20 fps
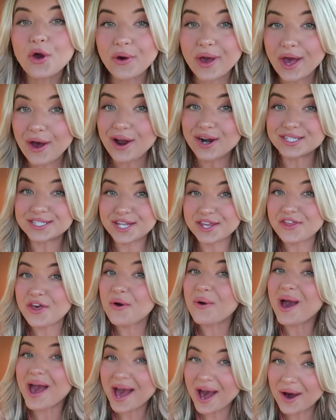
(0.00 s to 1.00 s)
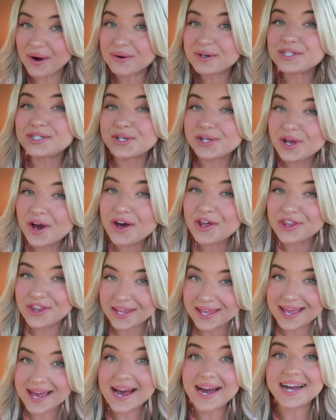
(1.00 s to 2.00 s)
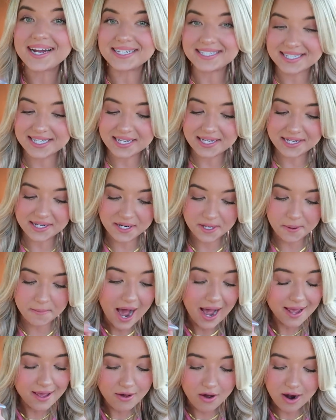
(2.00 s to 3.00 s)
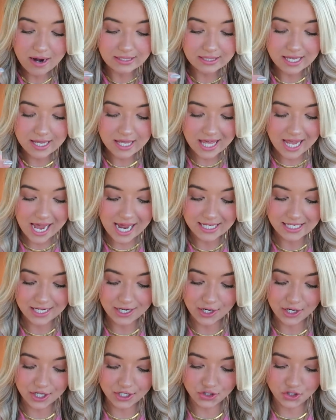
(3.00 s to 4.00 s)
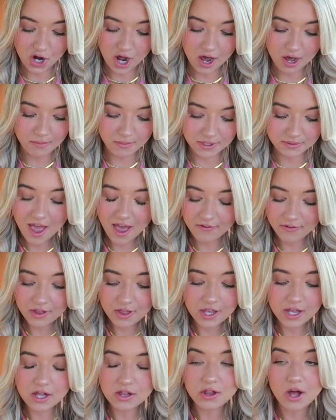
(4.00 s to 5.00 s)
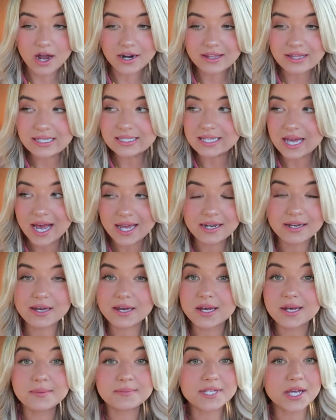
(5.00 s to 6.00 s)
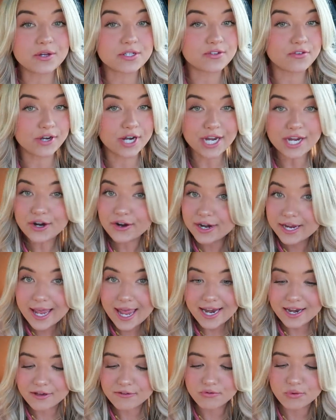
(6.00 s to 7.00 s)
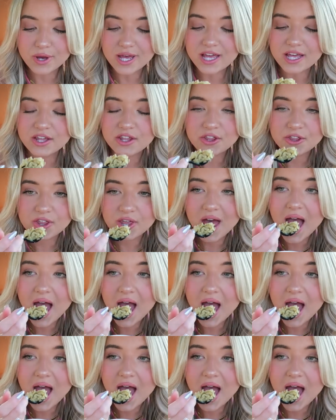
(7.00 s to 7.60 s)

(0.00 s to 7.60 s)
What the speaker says: Okay, honestly though, how do y'all think I did? I honestly think I did a good job. I feel like a lot of these items I was very creative with.